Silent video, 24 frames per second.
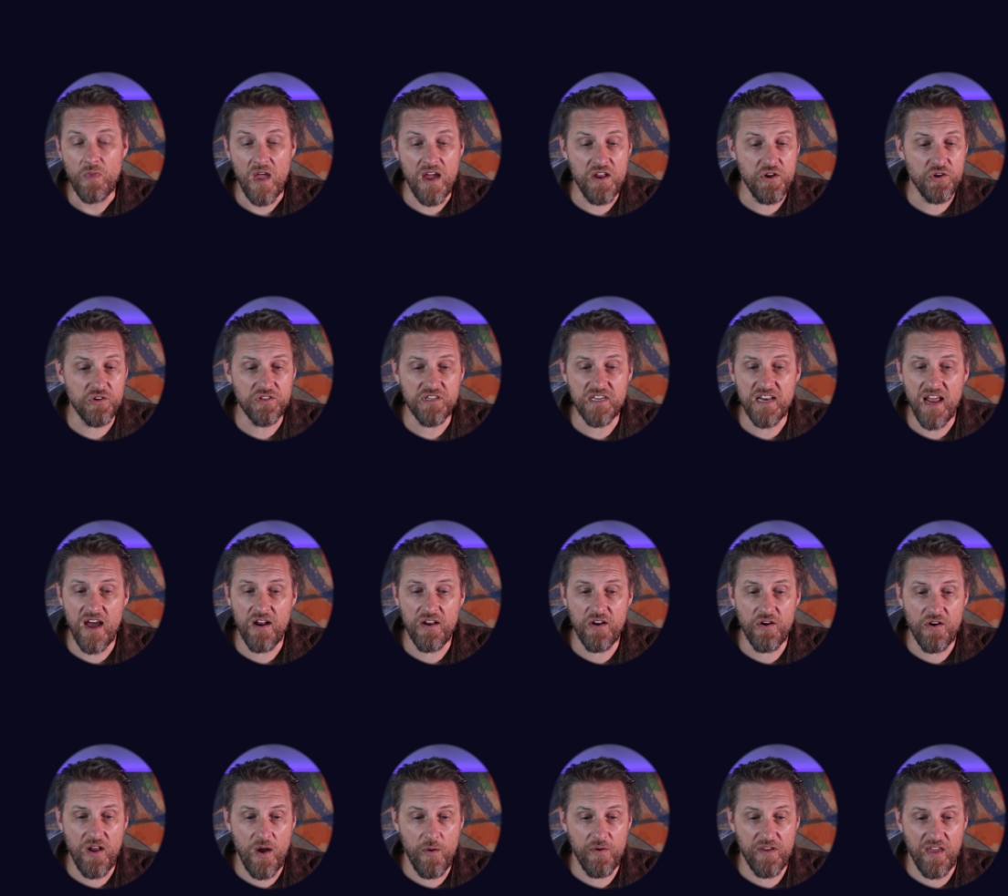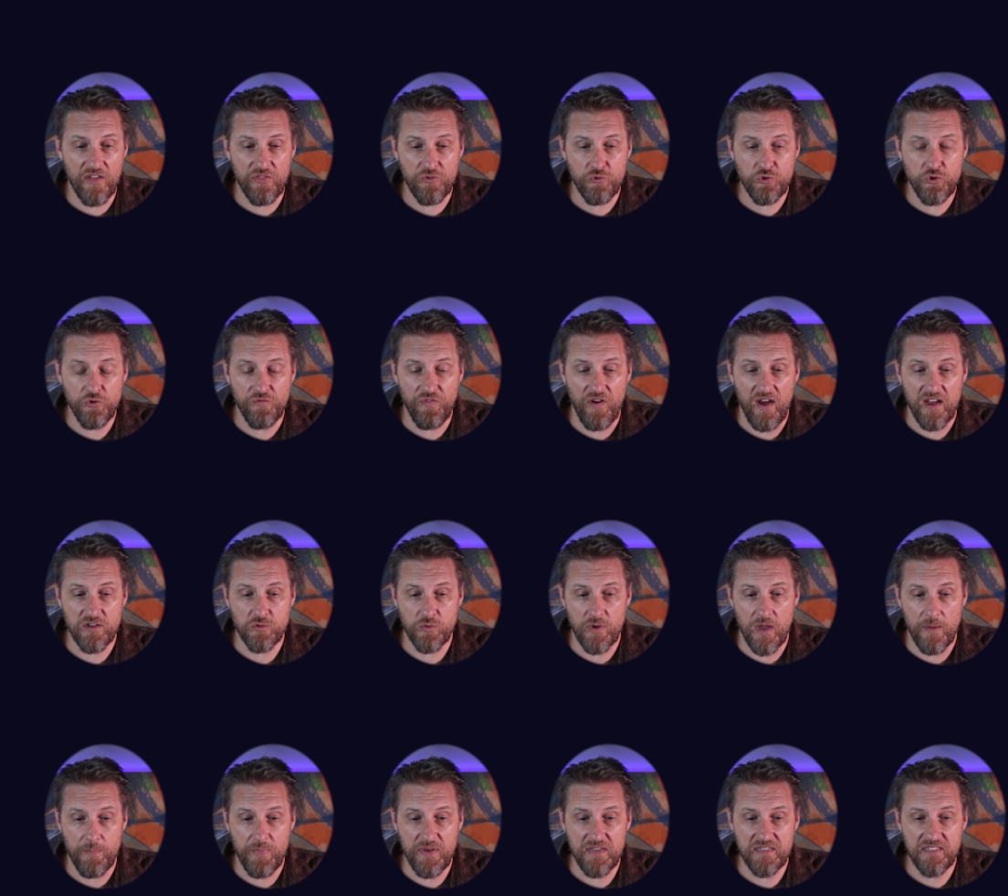And you can see down here now we got two files. We
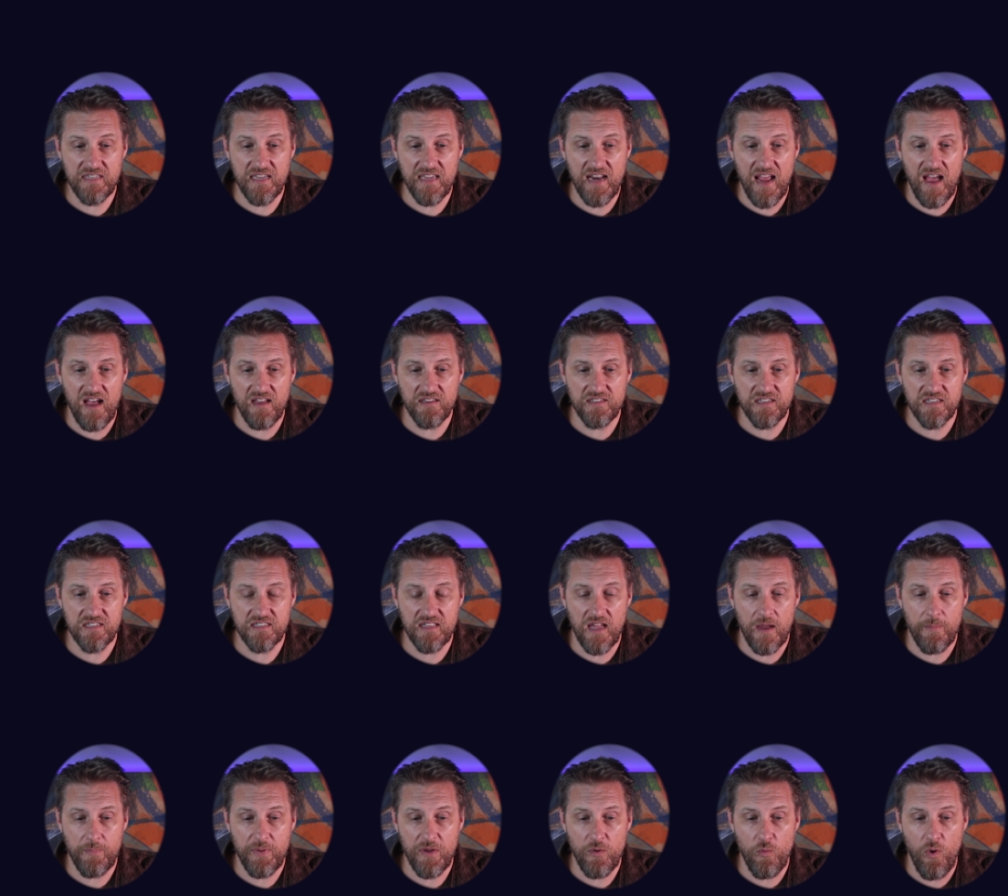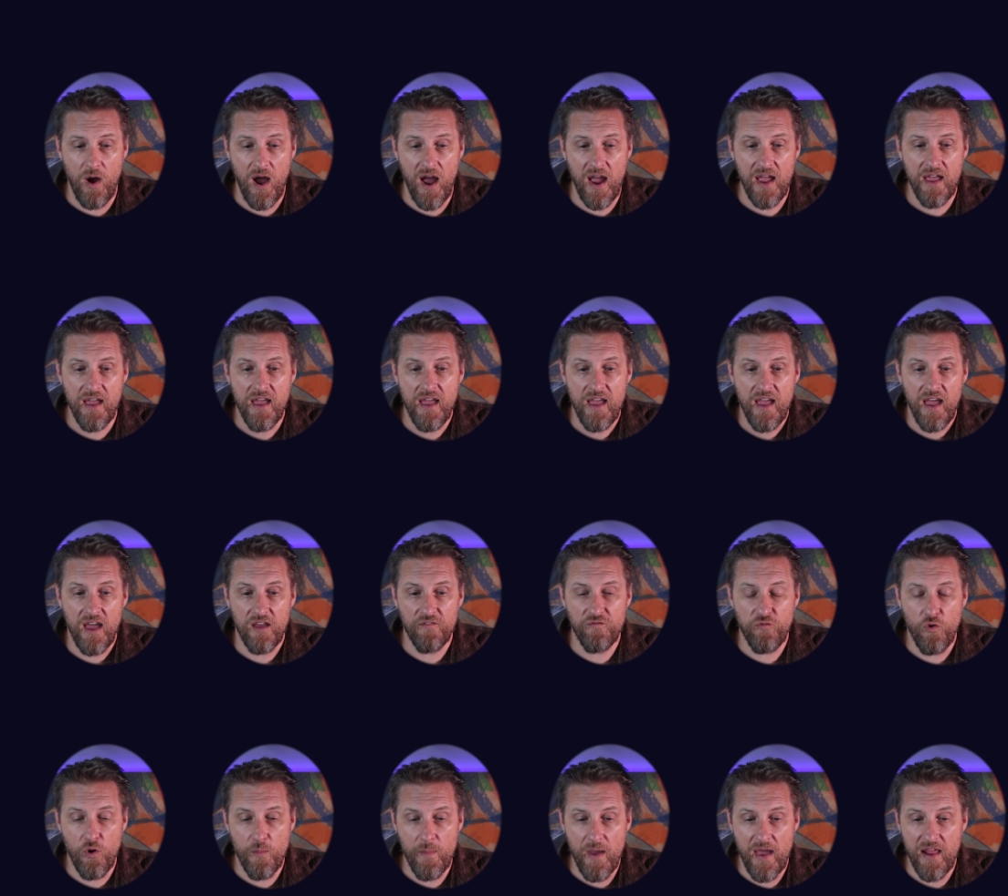got pcanalysis.py and
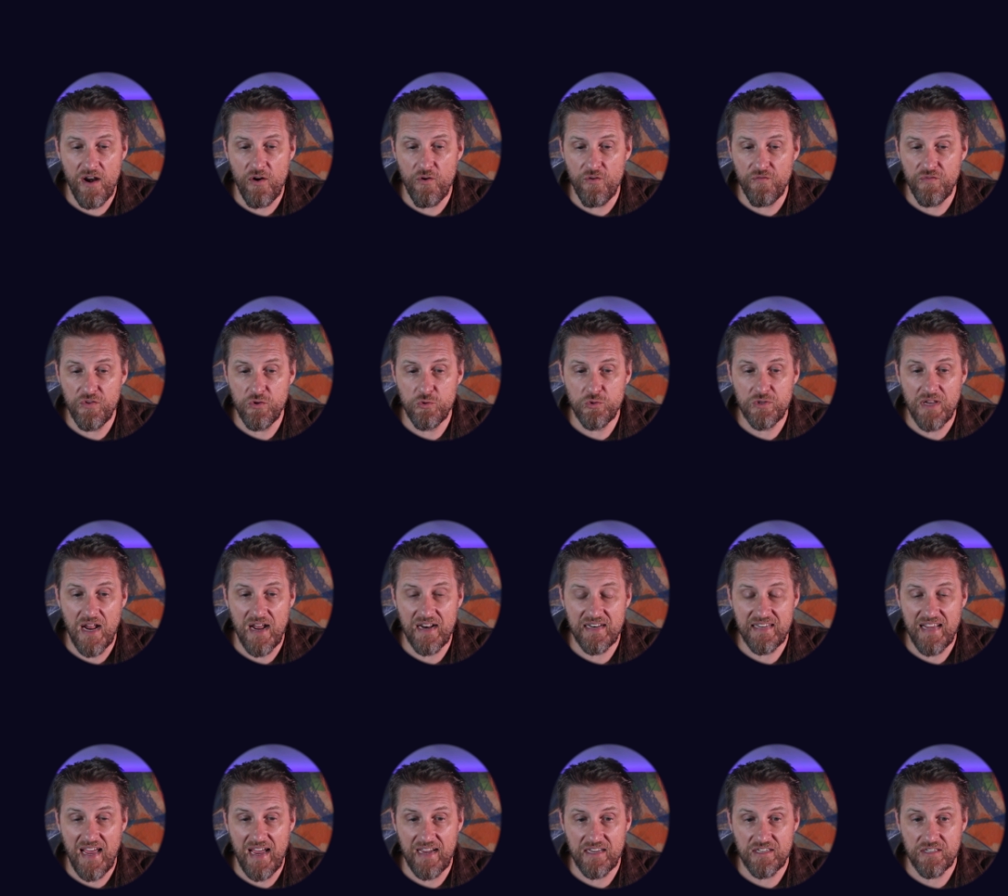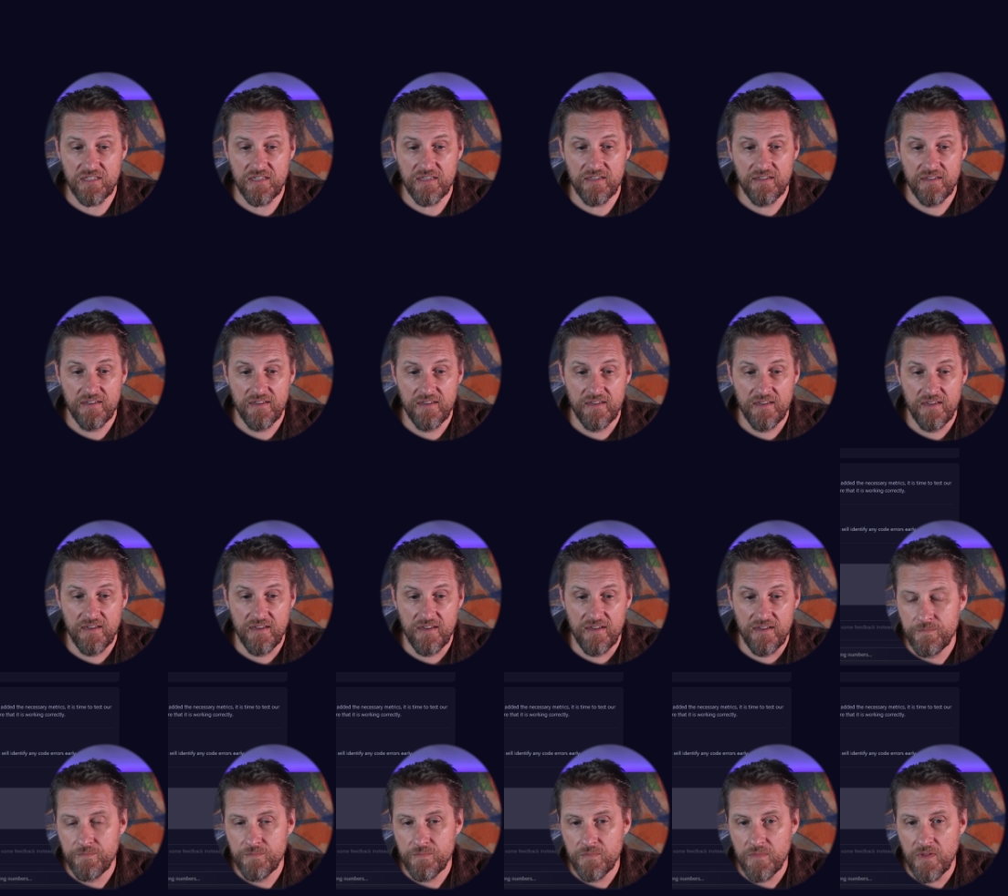formattedreviews.txt.
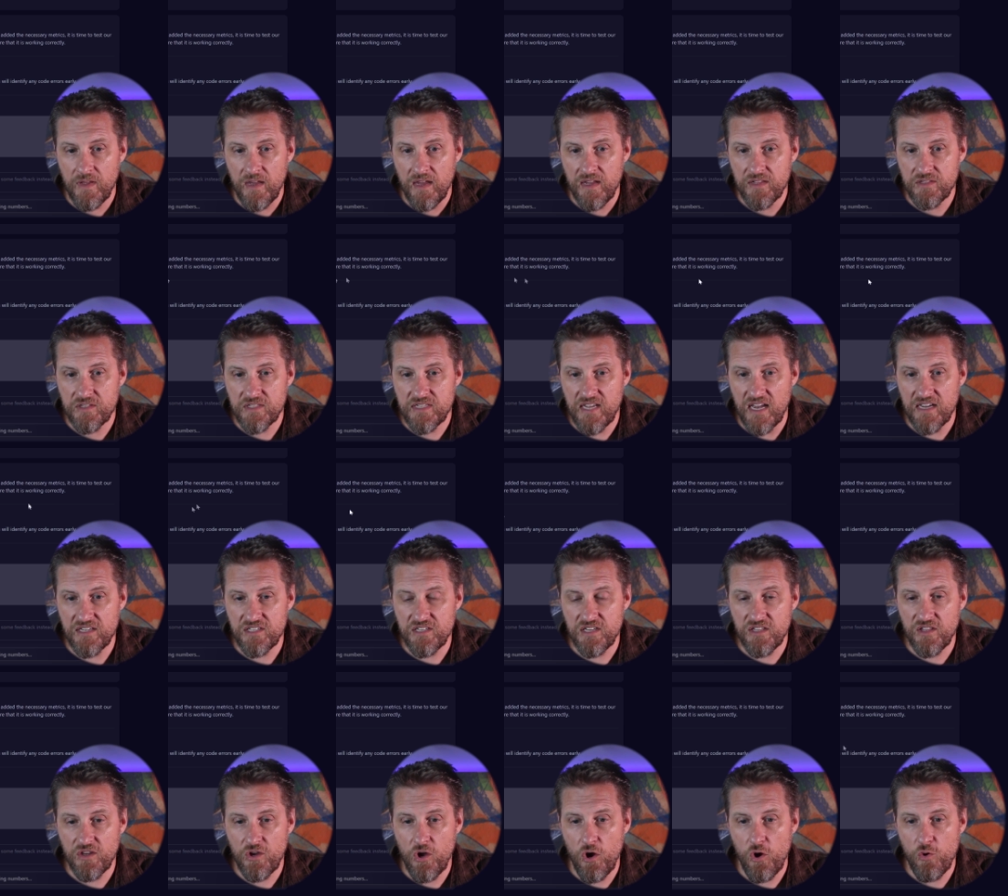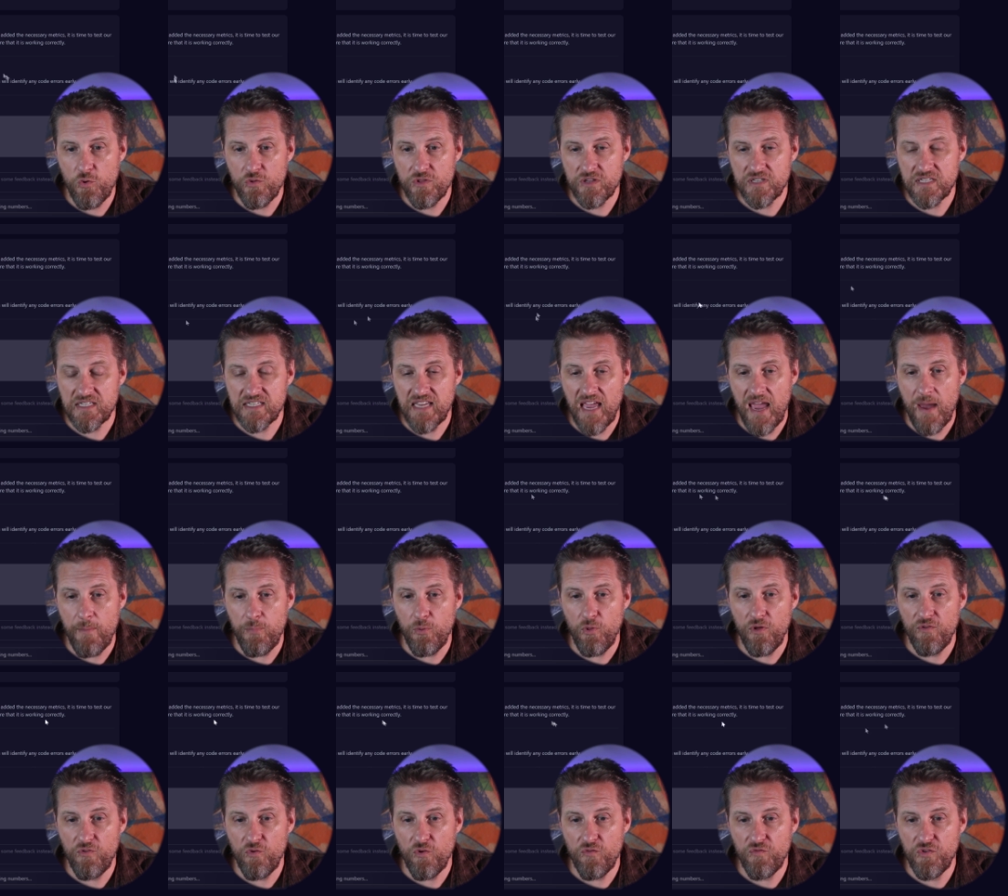It's testing the code with a
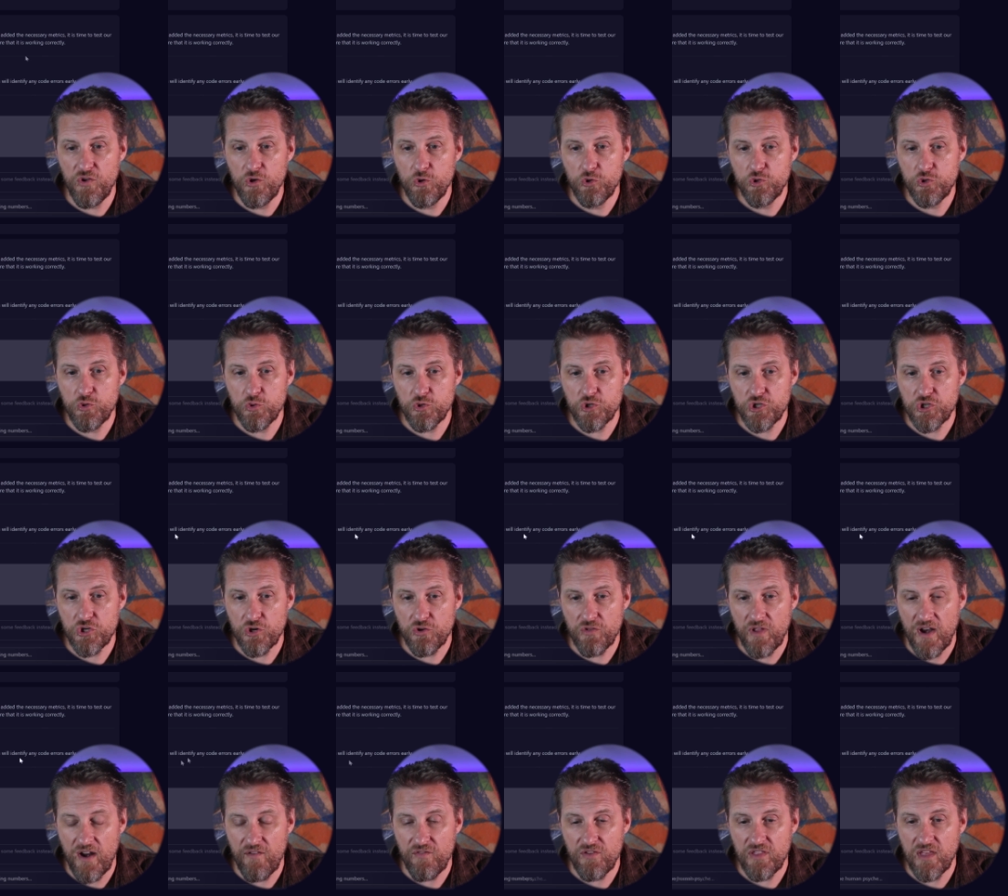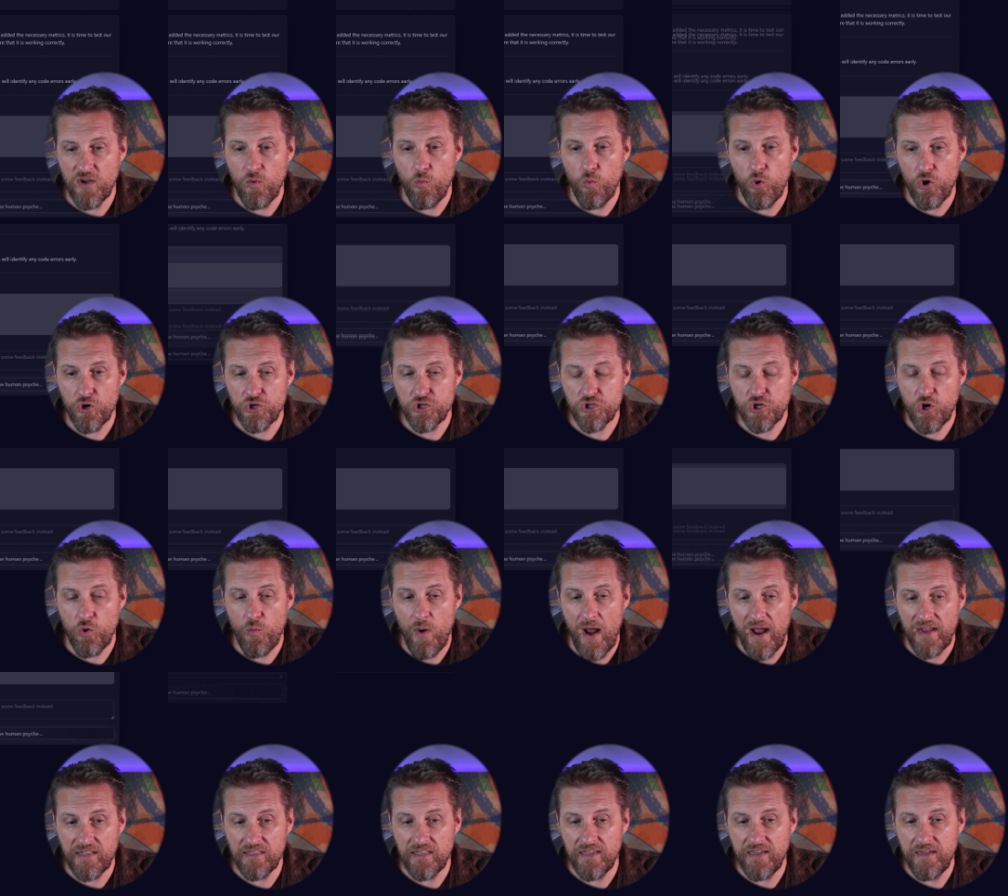sample of the reviews to ensure that everything works
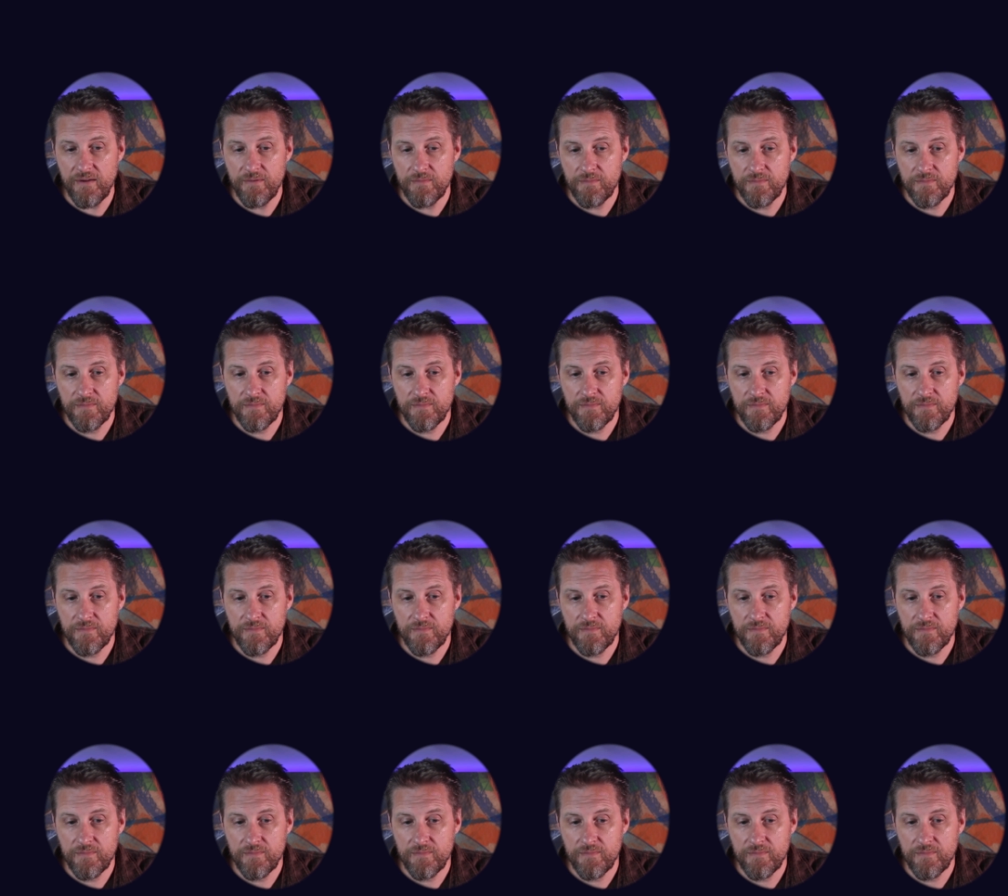correctly.